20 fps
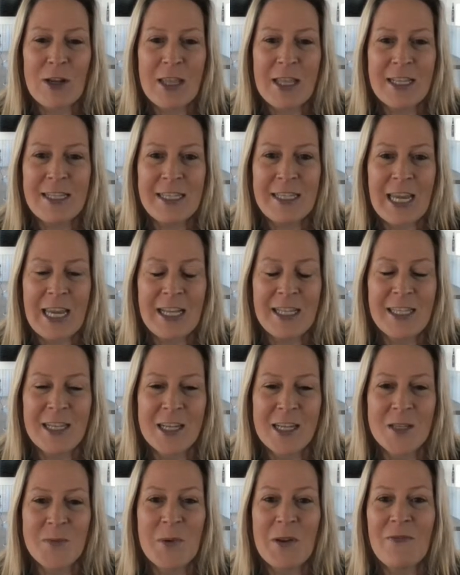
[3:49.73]
in the States, and
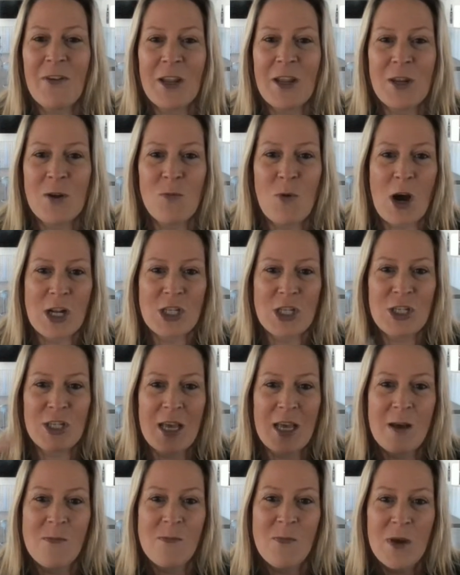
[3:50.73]
it's been fun to watch
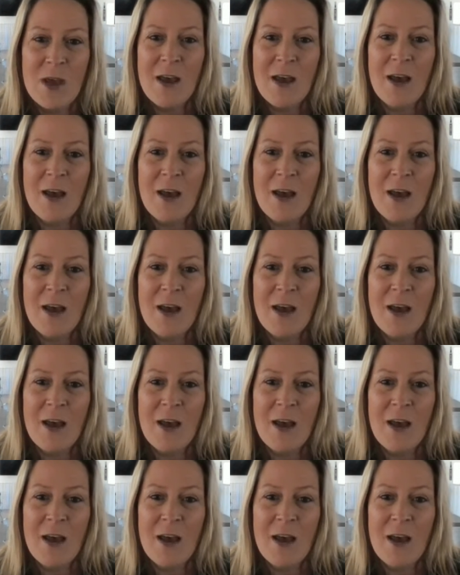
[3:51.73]
them